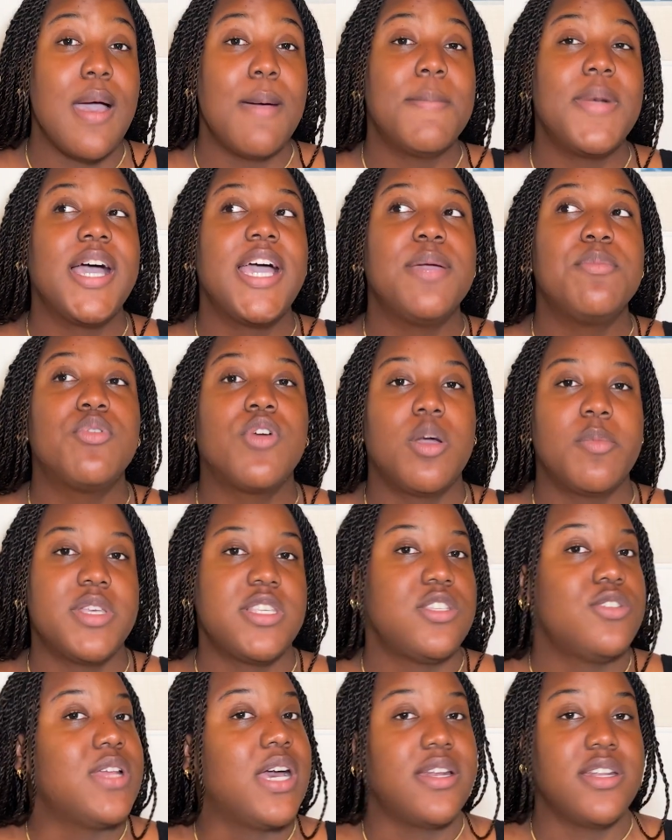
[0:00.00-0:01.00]
but I promise
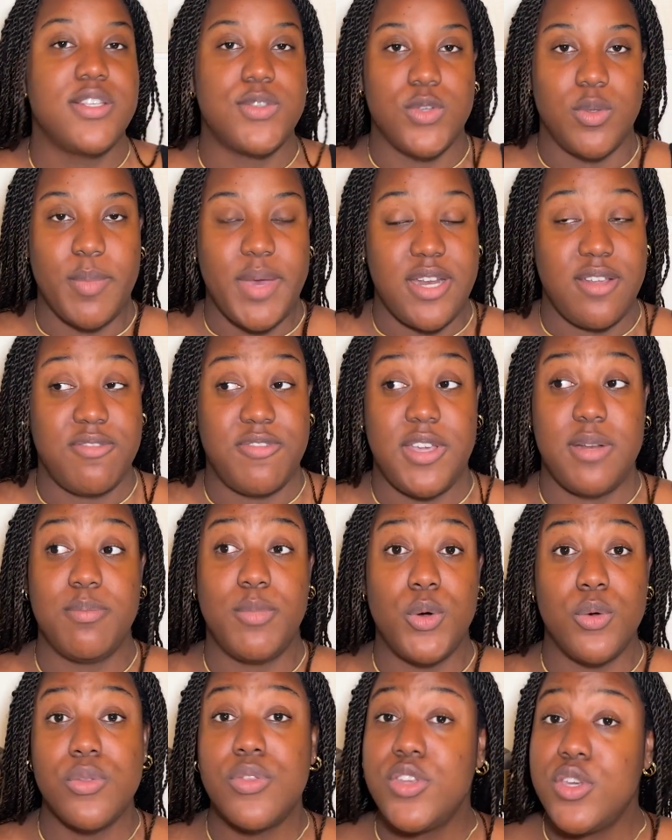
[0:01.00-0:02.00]
you that this will benefit
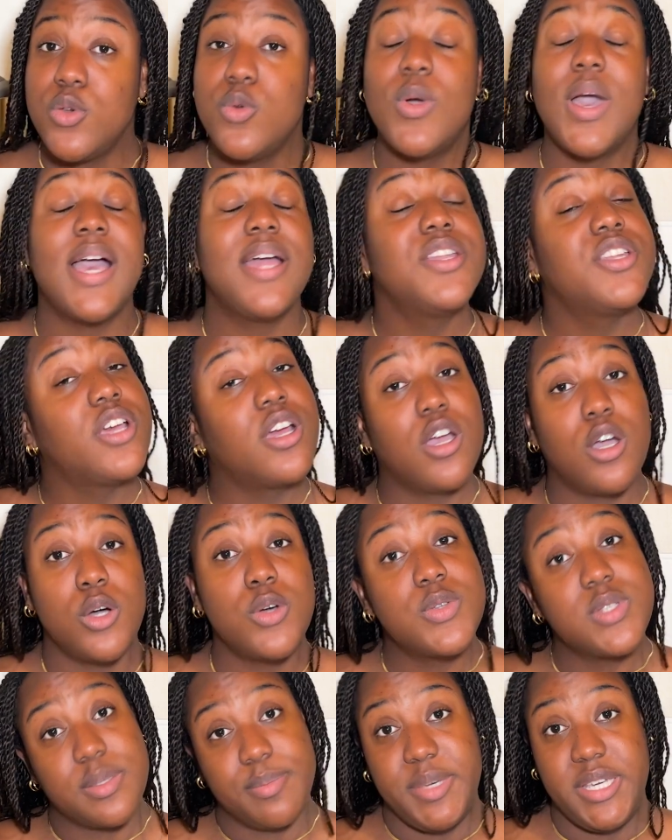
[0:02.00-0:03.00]
both you and your
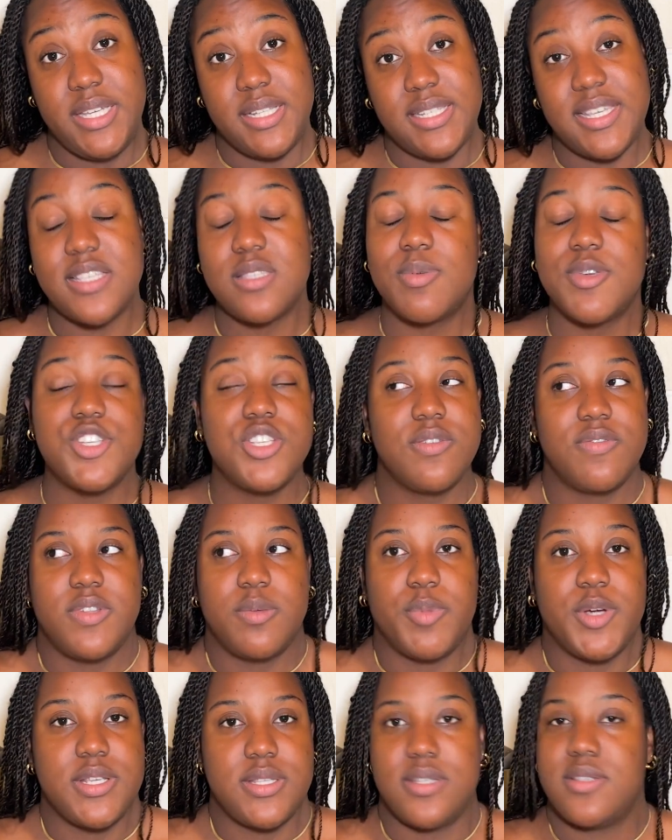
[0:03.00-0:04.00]
housemate, especially if the
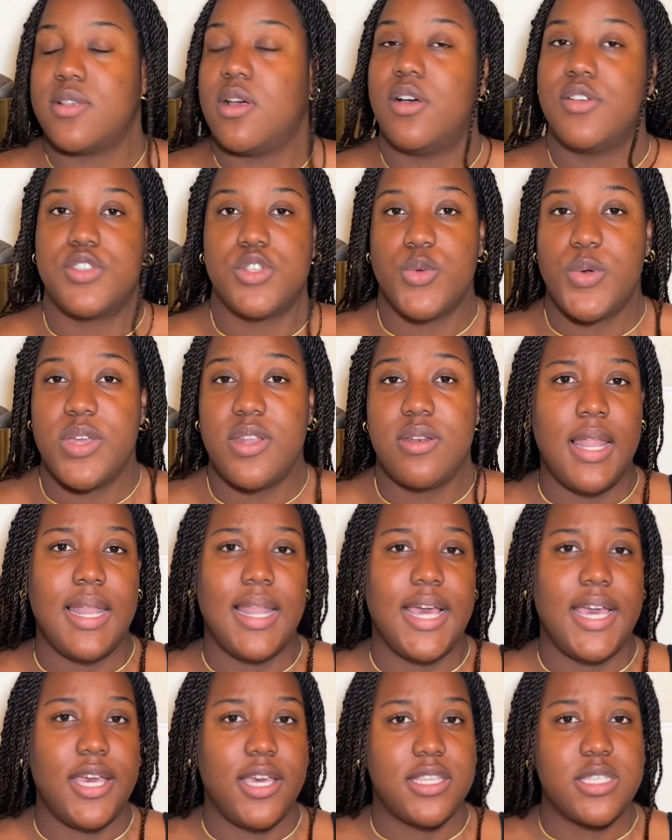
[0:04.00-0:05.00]
person is also in
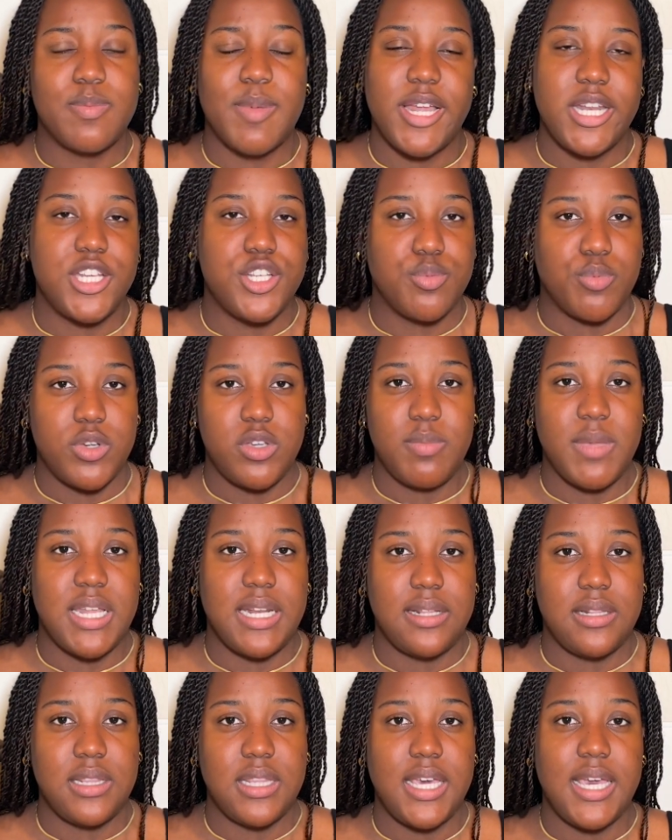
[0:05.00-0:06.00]
like Spanish pre-med
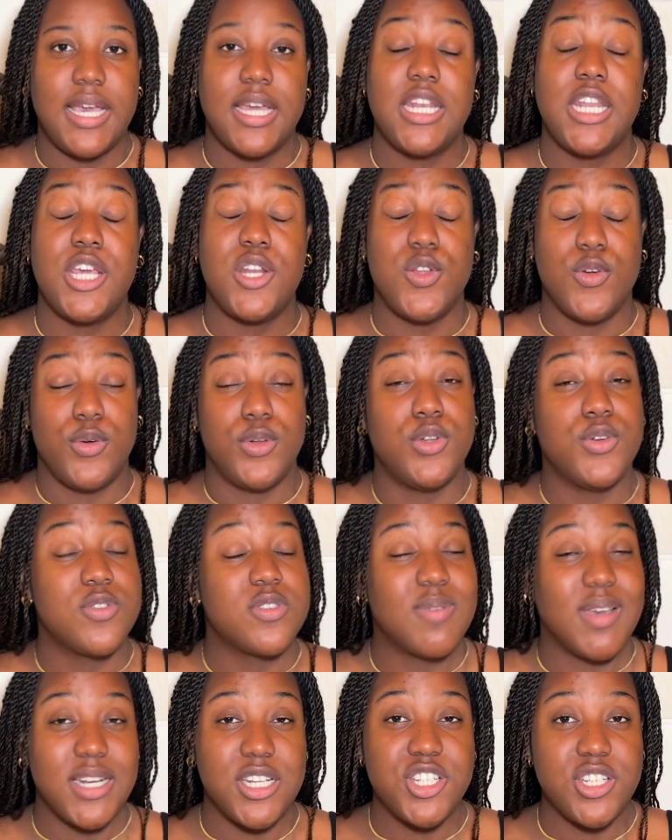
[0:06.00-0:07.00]
and thing and they don't know
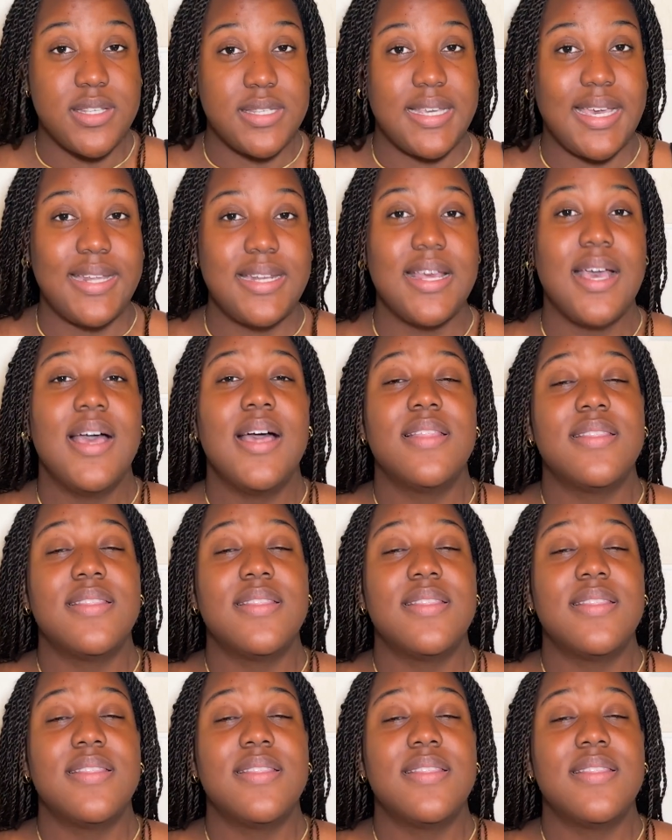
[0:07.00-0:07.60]
Spanish as yet.